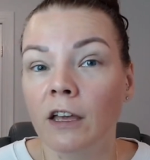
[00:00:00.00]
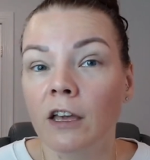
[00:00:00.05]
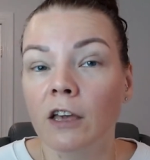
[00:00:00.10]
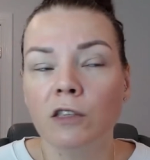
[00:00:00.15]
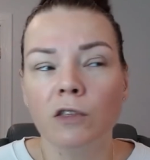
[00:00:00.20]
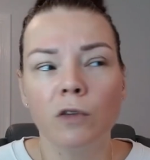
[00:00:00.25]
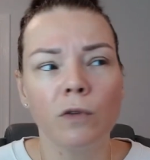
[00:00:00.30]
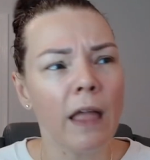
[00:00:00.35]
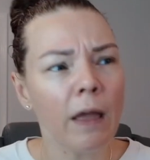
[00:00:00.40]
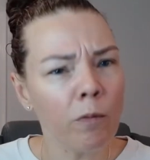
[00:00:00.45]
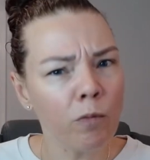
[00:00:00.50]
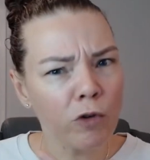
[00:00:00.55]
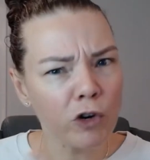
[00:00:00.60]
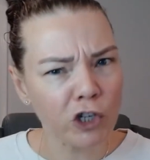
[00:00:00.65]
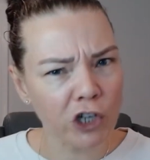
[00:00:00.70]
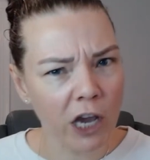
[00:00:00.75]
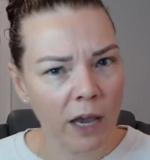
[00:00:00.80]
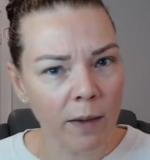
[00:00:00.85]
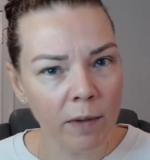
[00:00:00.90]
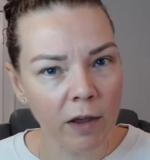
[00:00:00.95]
So then we're
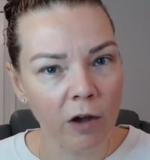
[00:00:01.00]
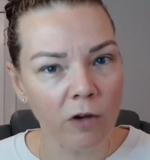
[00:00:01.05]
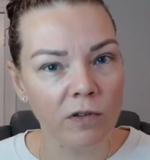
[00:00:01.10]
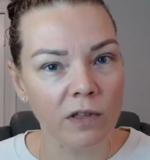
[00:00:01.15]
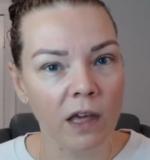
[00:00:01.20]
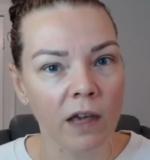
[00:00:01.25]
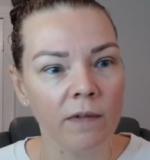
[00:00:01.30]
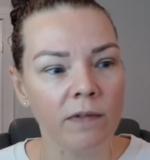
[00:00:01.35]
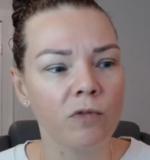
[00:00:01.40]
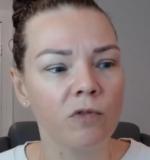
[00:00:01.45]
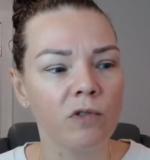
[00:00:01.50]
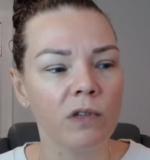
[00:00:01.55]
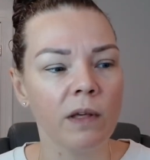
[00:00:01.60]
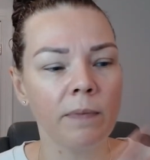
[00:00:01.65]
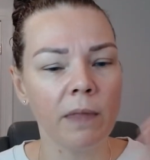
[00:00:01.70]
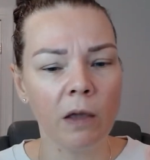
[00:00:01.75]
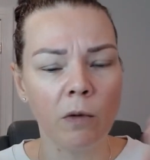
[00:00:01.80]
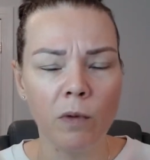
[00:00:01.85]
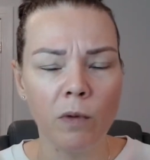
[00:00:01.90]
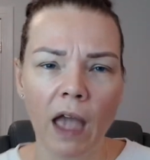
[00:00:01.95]
shaming ourselves for
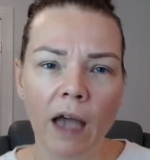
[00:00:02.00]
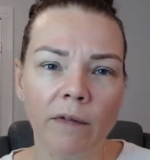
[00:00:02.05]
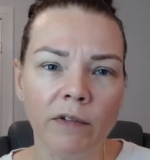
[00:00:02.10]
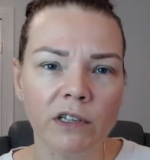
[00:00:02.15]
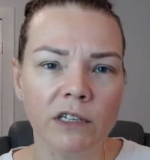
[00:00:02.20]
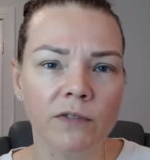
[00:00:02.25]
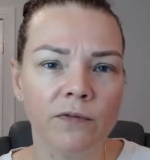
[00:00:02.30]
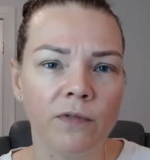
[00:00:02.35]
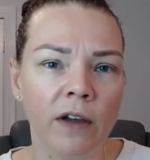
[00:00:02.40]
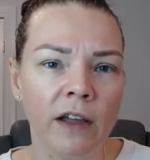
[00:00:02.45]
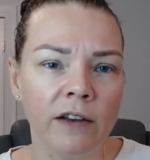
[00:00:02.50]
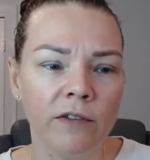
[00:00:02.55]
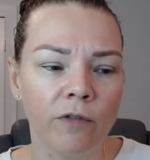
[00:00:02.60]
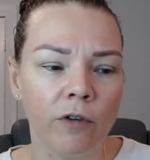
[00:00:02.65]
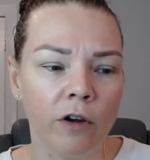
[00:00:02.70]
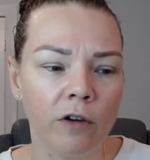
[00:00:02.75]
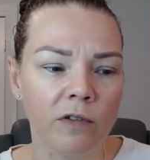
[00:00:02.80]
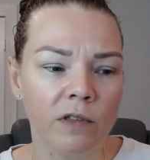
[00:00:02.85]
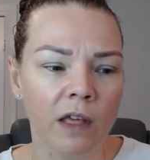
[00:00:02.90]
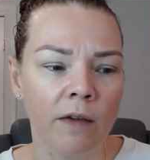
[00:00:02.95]
something we haven't defined for
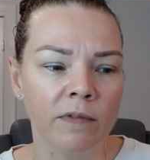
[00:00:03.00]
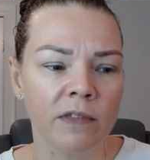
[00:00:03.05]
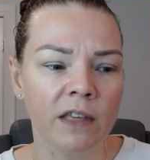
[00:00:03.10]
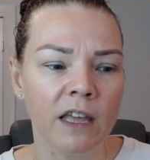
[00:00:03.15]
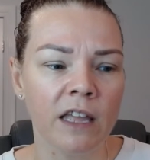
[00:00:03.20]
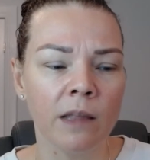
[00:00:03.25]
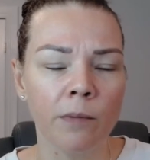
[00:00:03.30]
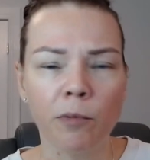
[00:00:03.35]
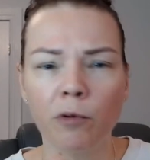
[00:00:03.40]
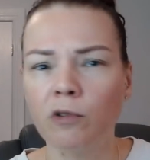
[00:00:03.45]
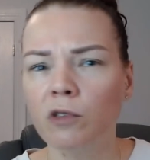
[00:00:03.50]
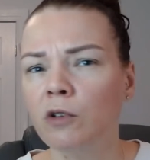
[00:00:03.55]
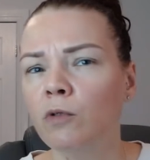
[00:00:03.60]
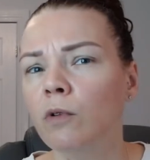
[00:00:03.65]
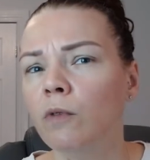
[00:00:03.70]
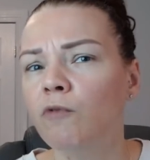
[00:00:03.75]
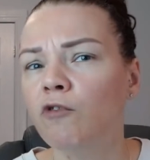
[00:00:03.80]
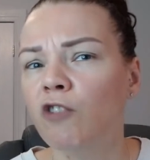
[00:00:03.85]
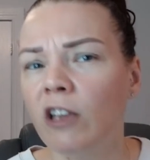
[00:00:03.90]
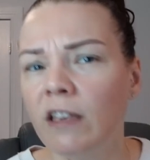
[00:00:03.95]
ourselves in the pursuit
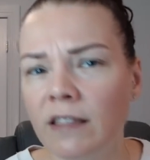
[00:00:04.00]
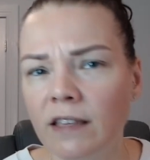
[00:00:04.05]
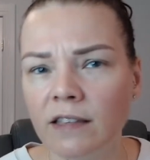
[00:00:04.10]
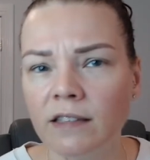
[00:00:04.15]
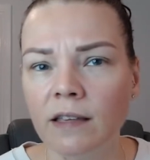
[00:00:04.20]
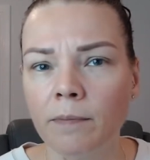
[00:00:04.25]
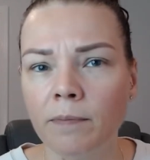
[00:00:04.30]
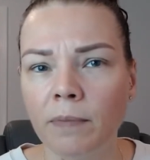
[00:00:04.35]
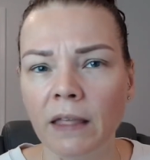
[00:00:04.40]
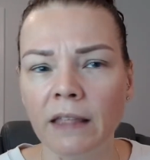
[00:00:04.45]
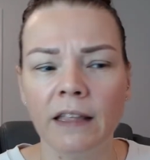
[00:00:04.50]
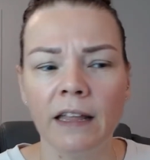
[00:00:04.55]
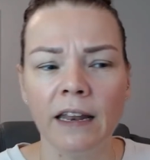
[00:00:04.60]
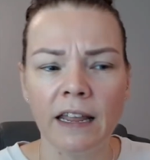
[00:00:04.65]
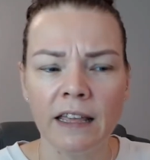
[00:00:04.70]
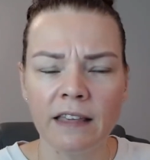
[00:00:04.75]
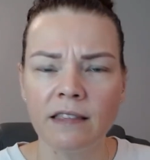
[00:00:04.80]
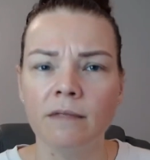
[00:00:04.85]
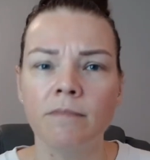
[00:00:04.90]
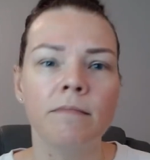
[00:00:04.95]
of chasing something that
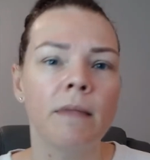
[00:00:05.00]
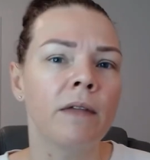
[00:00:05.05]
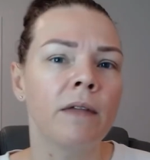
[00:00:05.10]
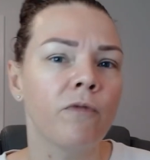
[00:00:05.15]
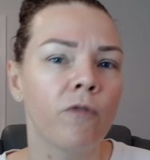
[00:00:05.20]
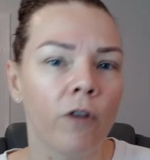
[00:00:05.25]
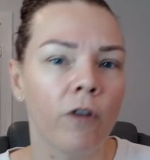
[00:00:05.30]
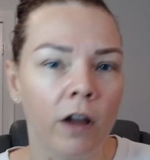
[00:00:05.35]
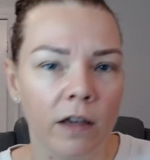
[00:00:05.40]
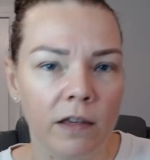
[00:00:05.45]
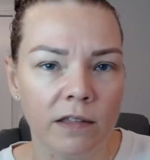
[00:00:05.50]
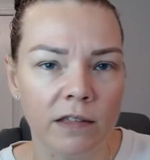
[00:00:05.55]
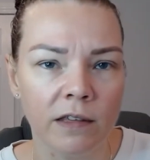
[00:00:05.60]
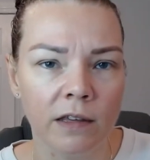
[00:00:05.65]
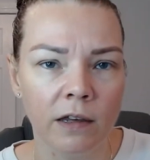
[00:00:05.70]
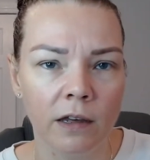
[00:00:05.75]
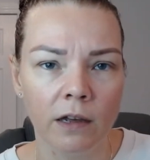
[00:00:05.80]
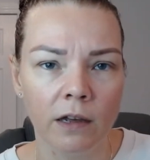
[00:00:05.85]
isn't meant for us.